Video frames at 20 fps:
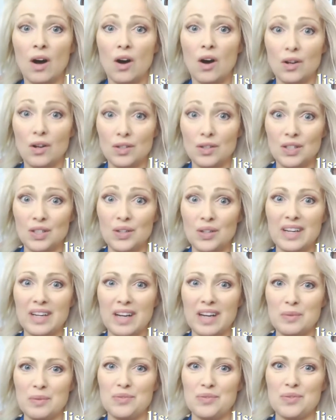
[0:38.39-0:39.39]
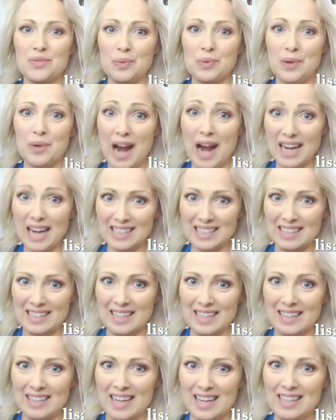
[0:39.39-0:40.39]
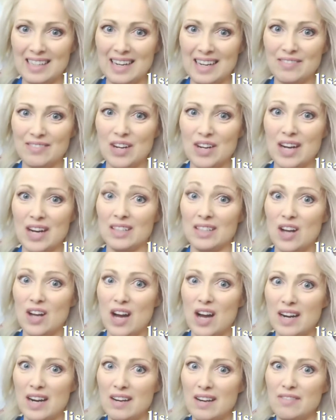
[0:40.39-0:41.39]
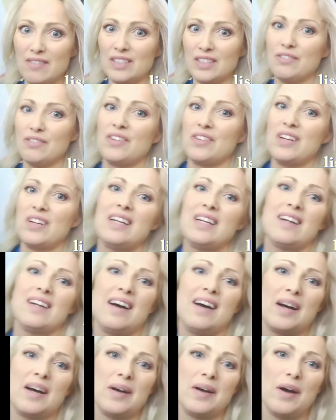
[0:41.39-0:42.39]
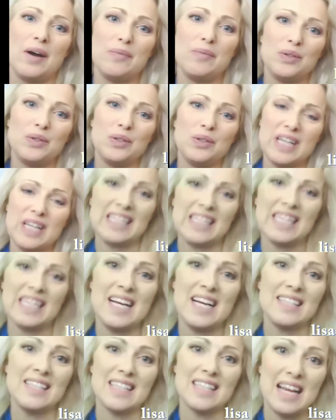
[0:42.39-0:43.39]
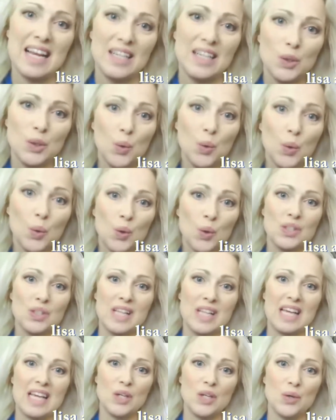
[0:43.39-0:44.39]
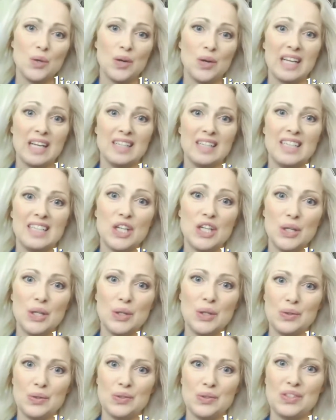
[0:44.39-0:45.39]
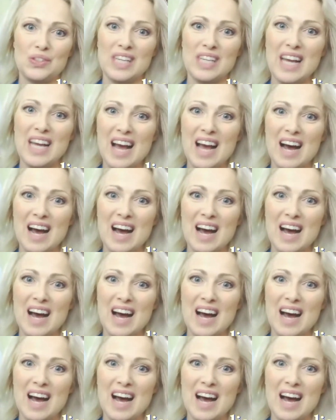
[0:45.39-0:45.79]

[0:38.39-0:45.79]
Also, it comes from practicing, and I've got a lot of different helpful techniques and tools that you can use.